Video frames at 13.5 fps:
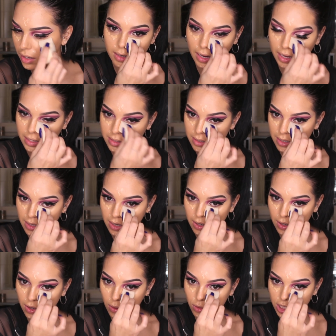Guys,
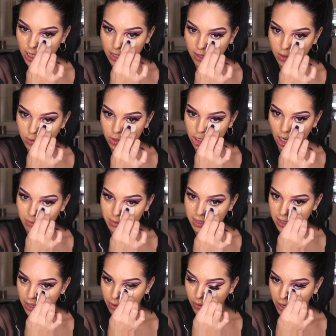go check out Shop Miss
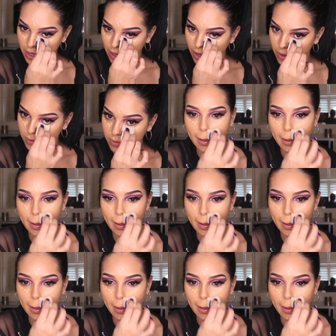A right now.